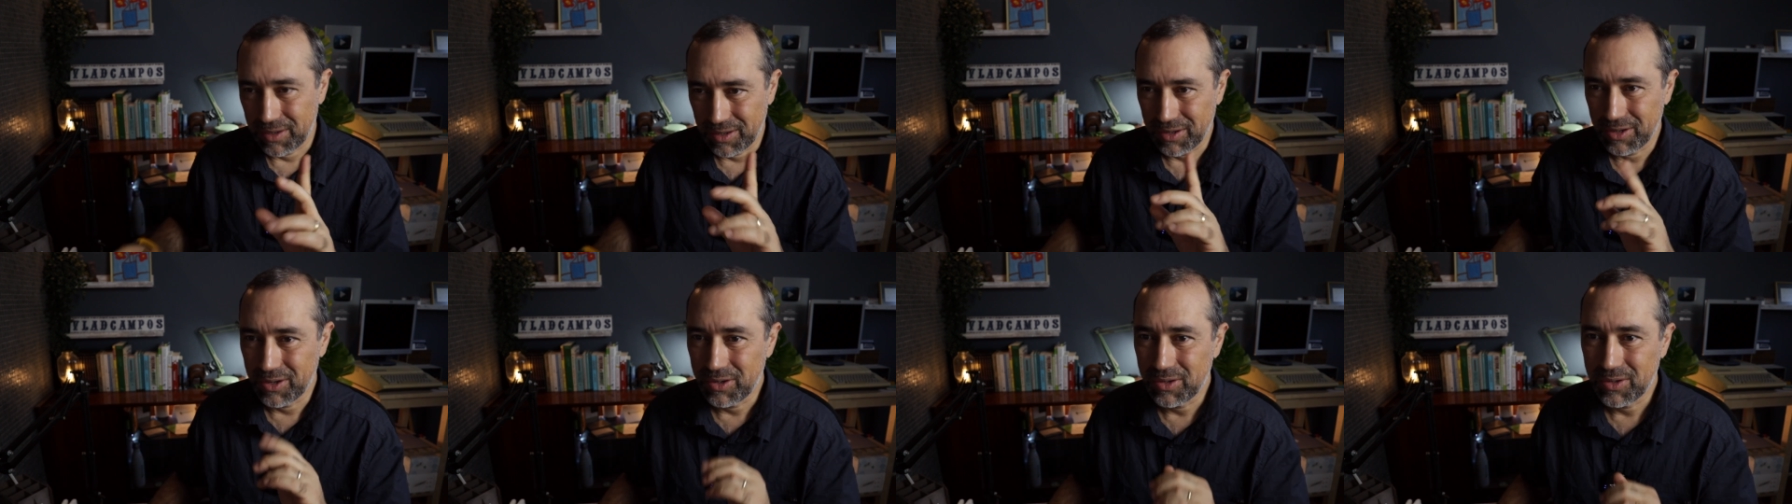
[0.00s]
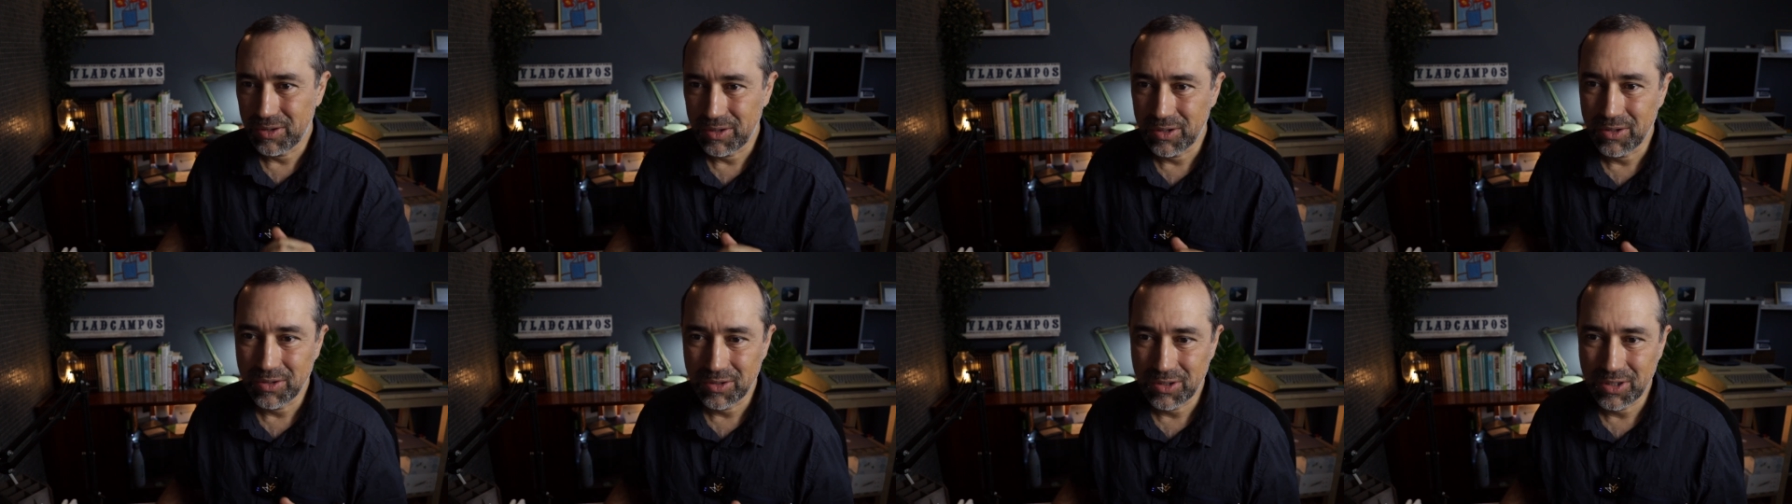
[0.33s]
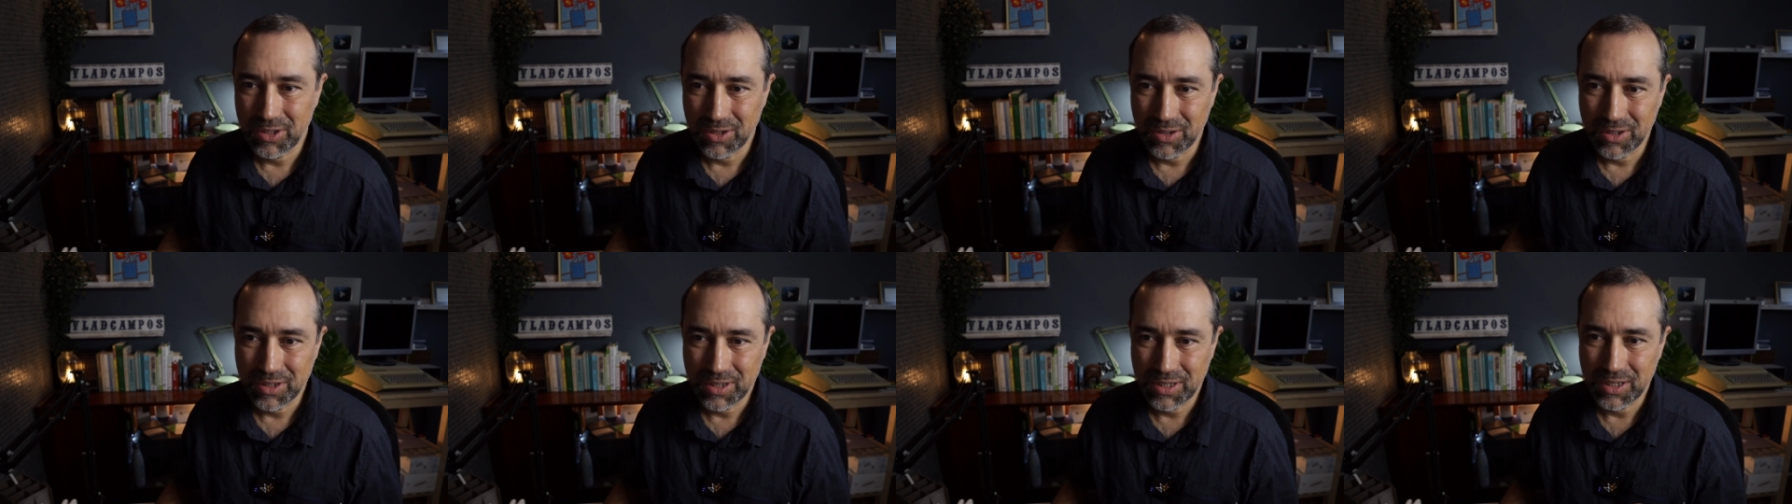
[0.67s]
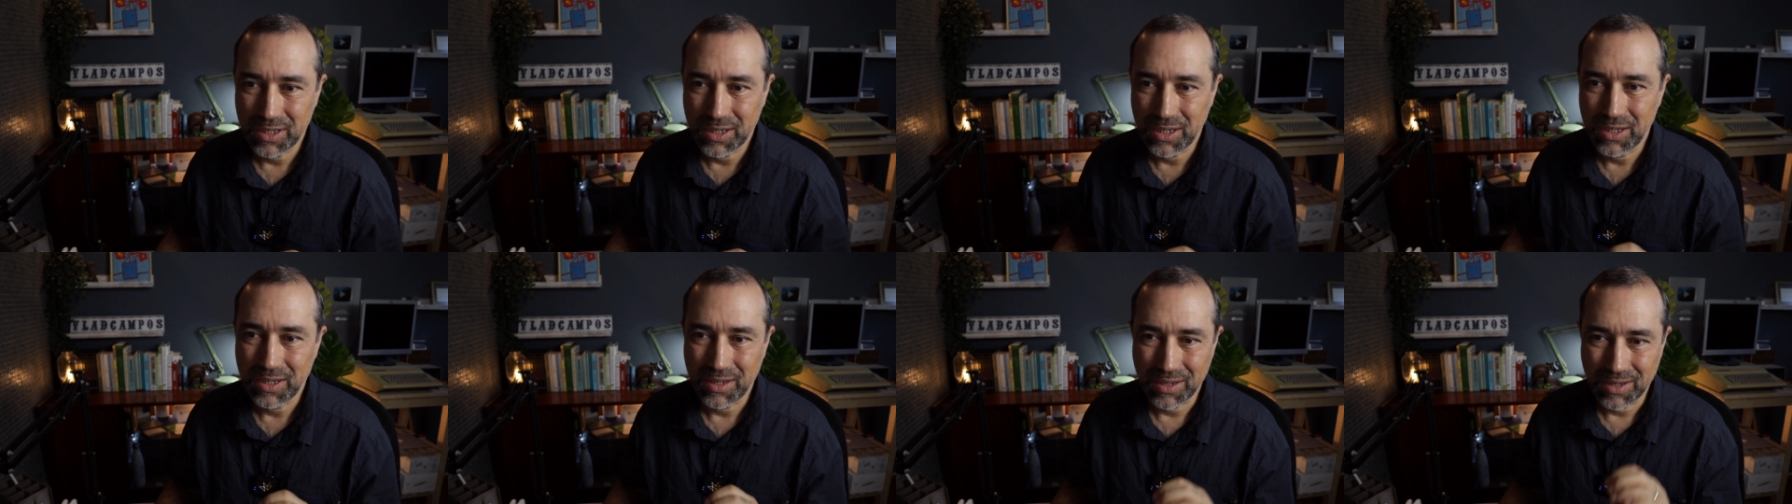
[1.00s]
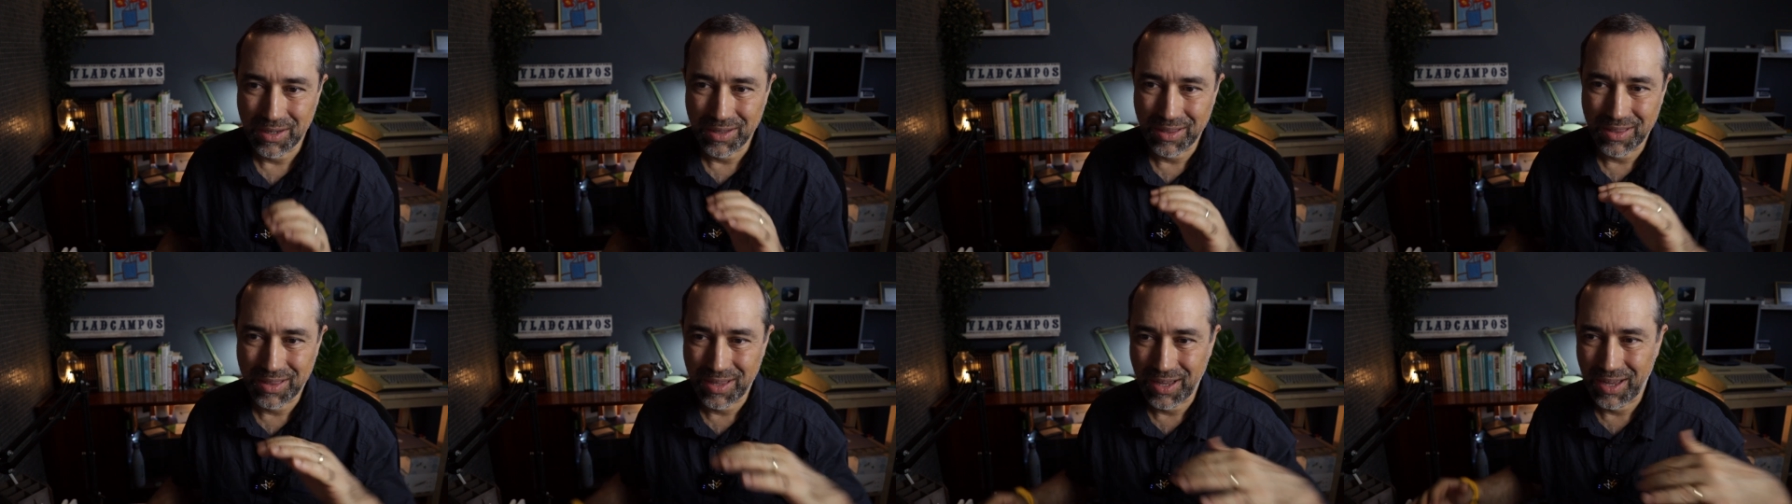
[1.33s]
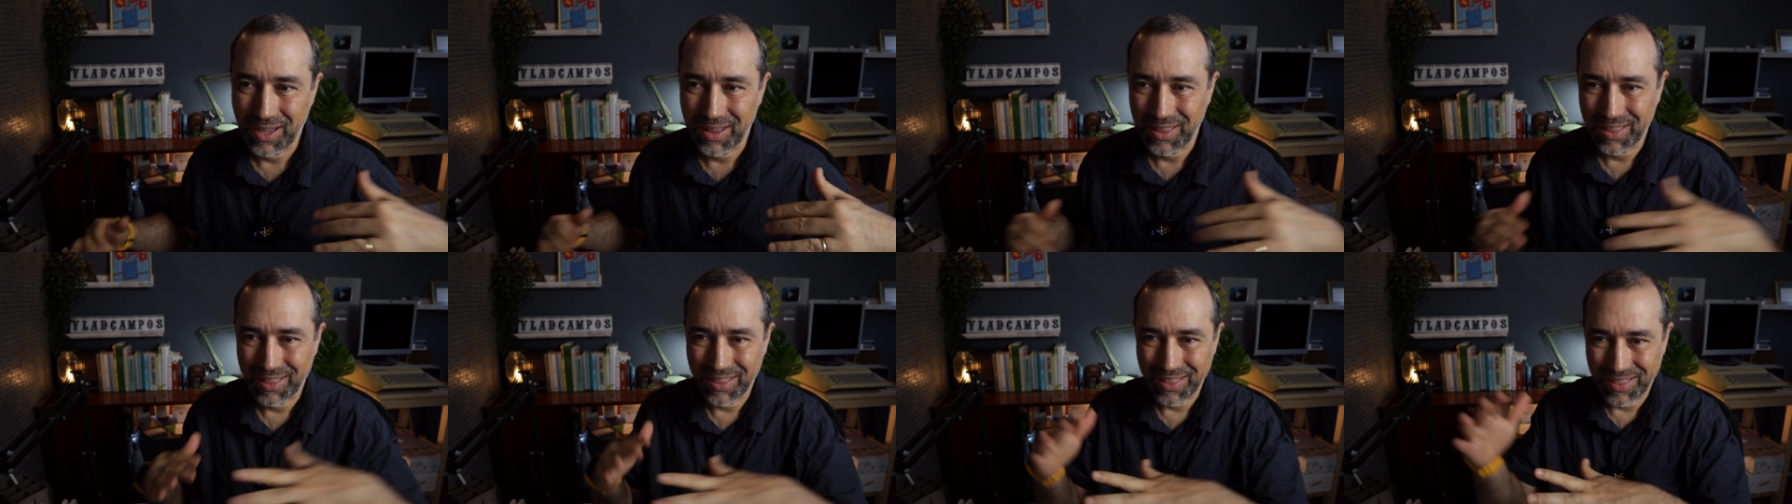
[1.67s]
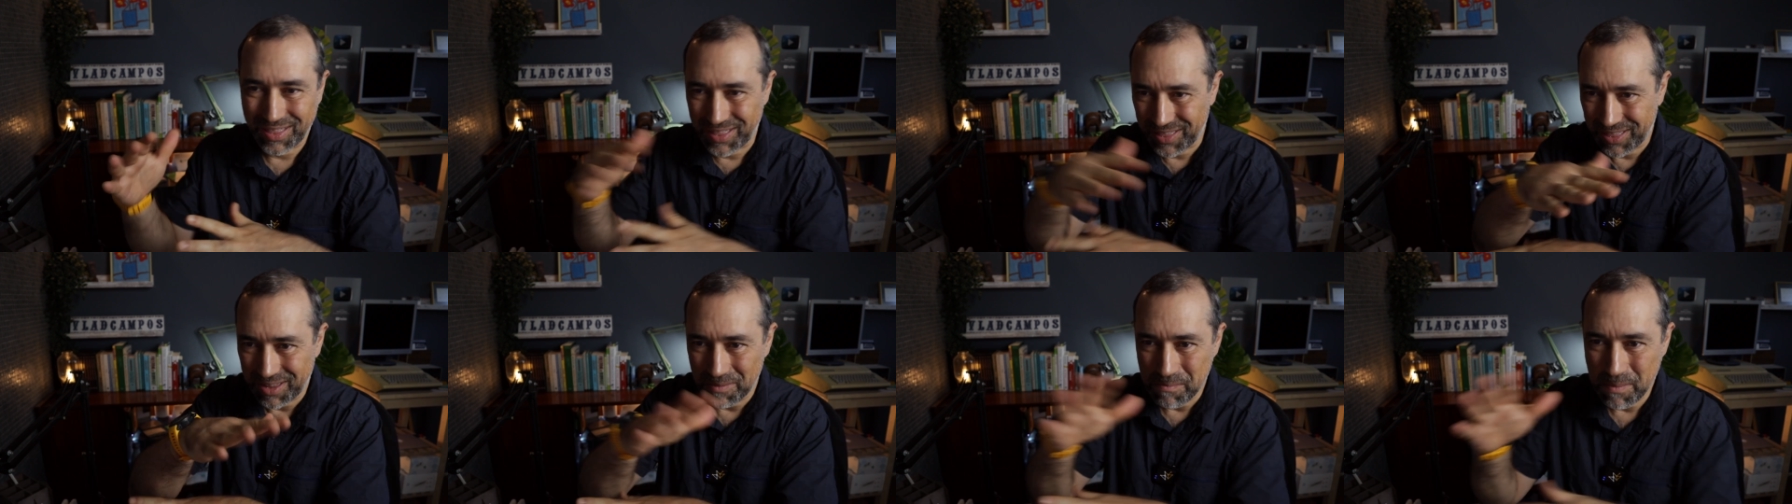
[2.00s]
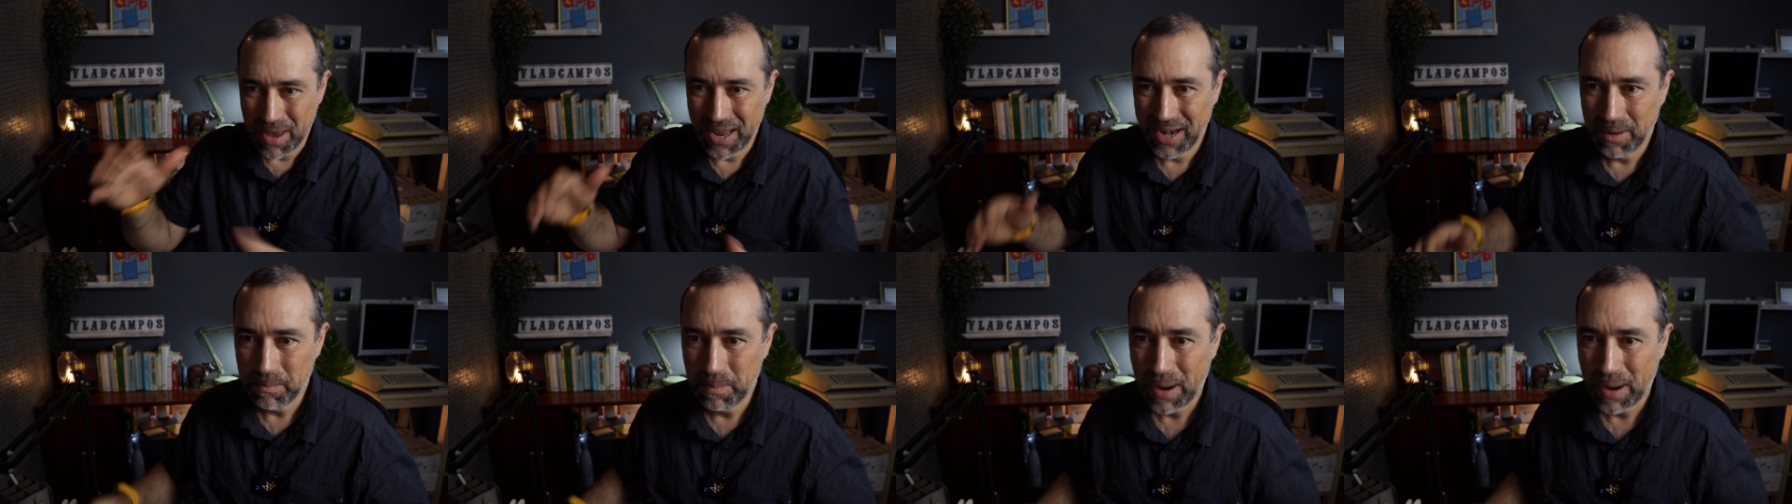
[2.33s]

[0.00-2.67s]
You, you soon see that the many